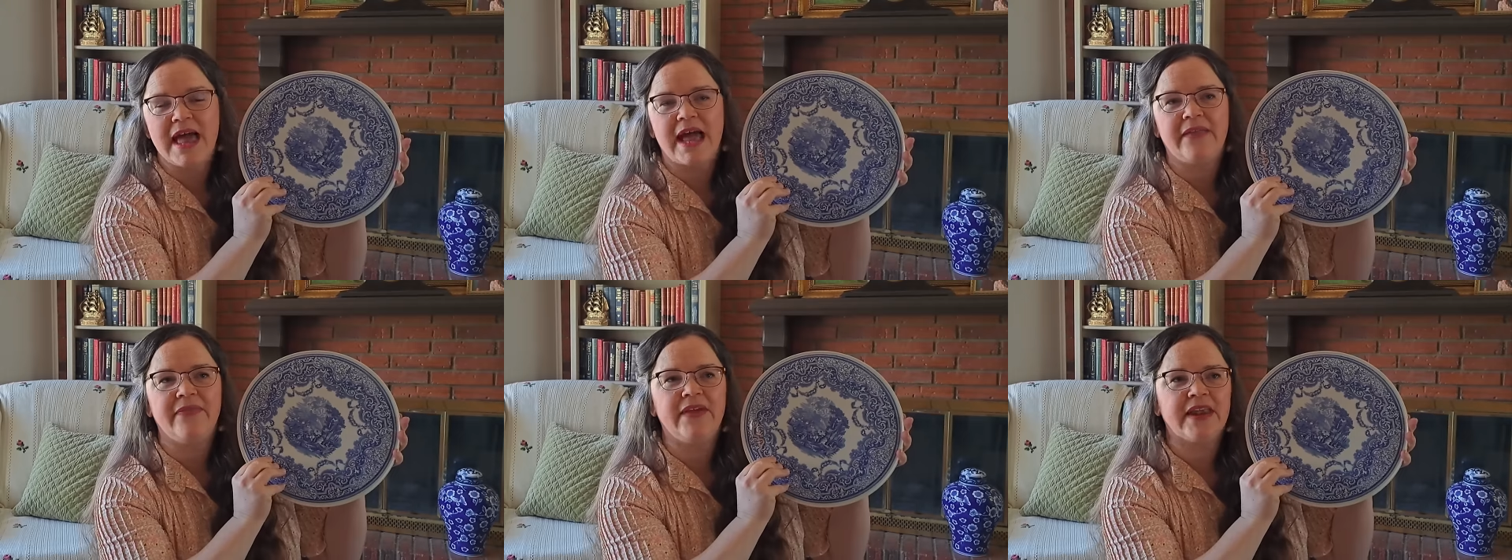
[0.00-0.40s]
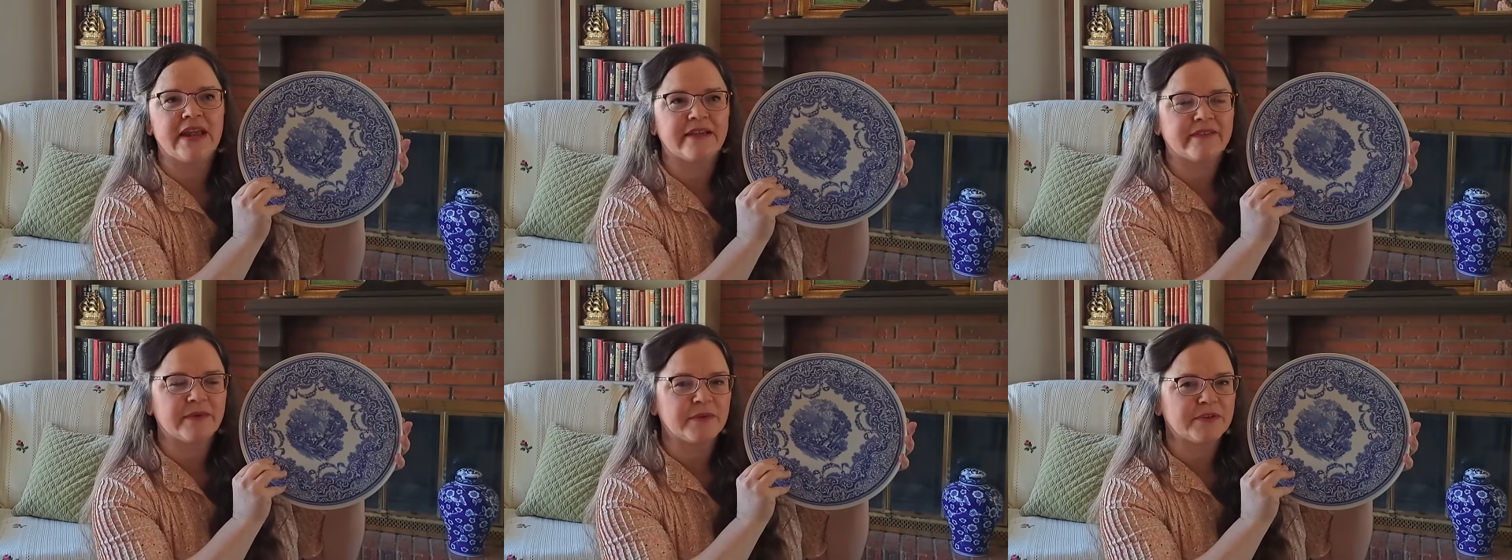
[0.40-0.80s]
And then
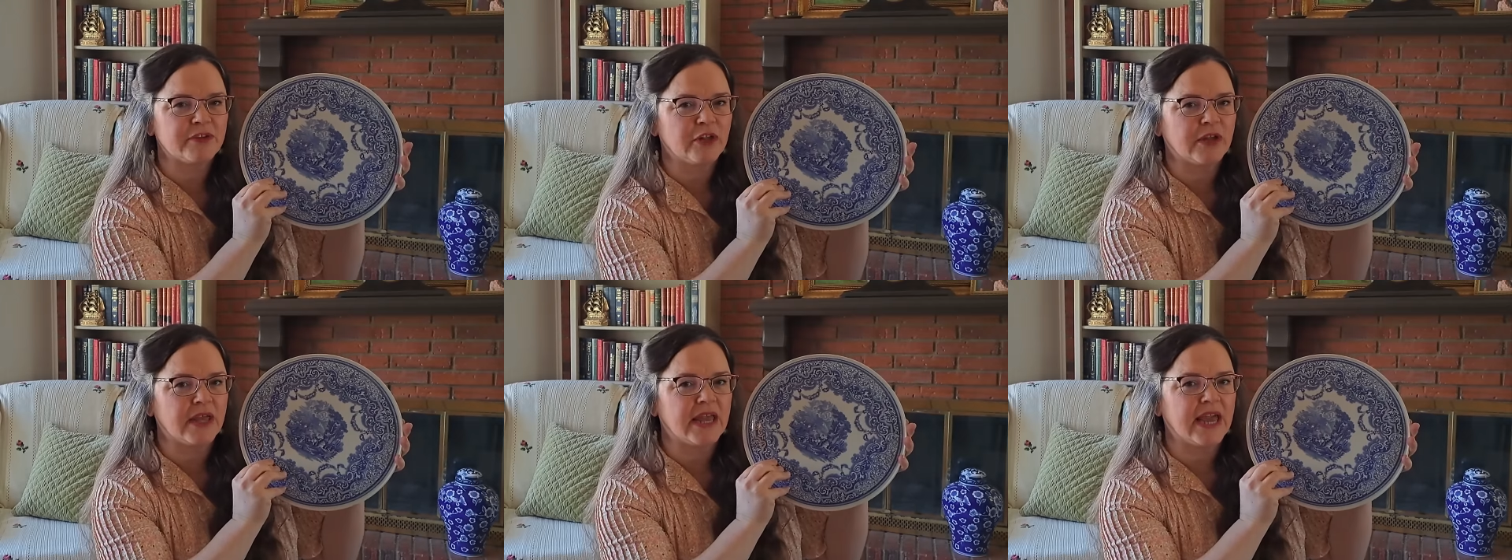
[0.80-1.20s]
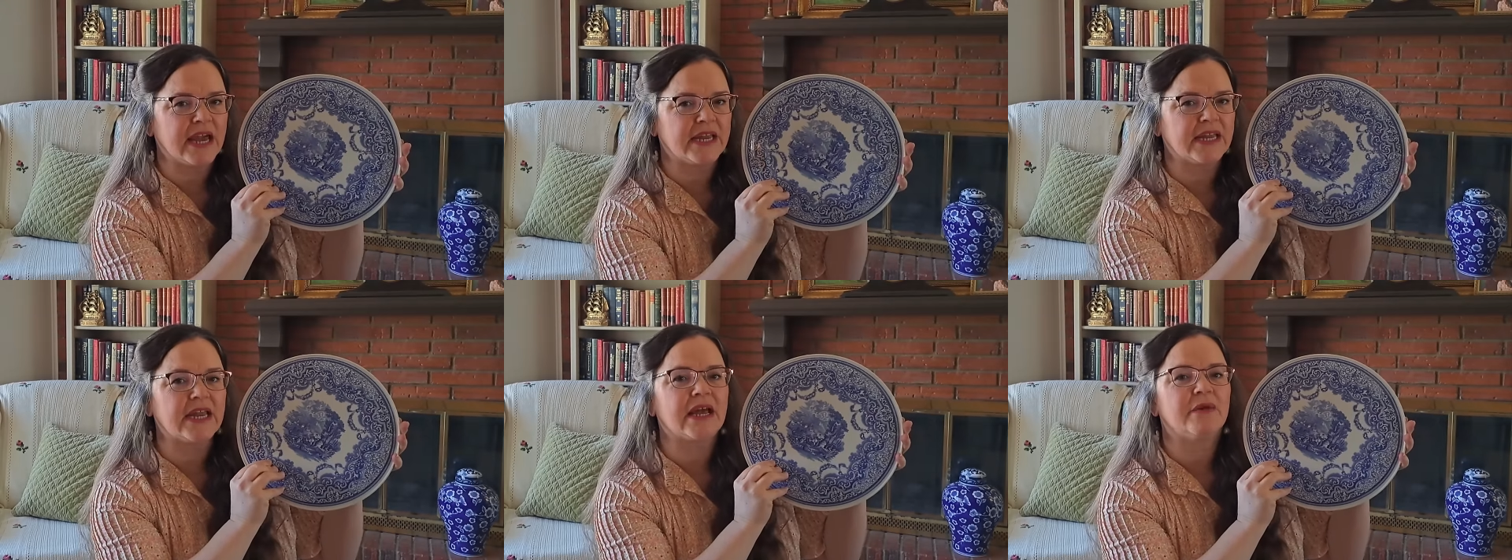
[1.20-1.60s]
as I was looking
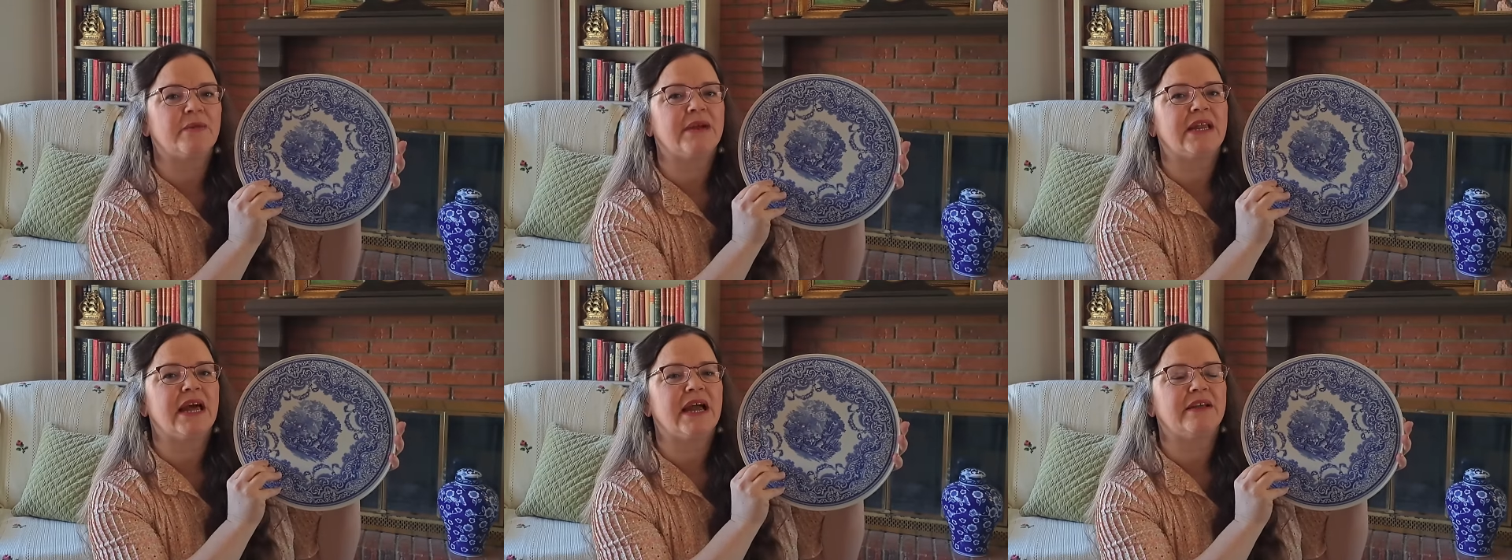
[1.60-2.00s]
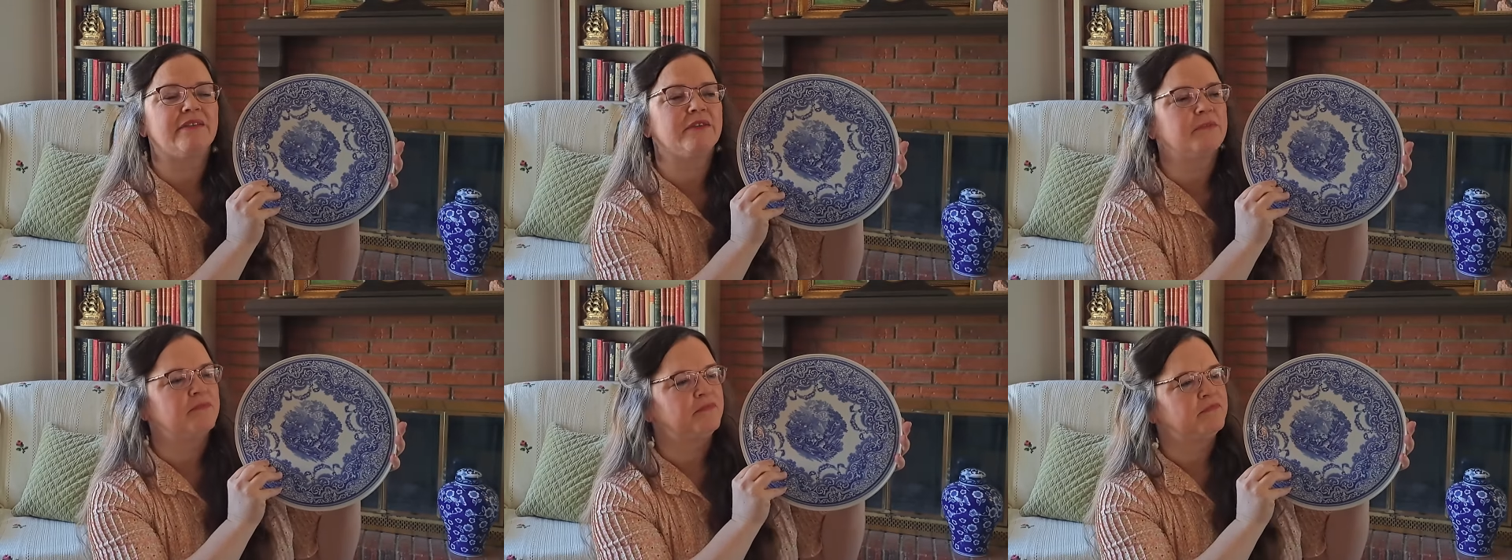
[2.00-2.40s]
at it, I realized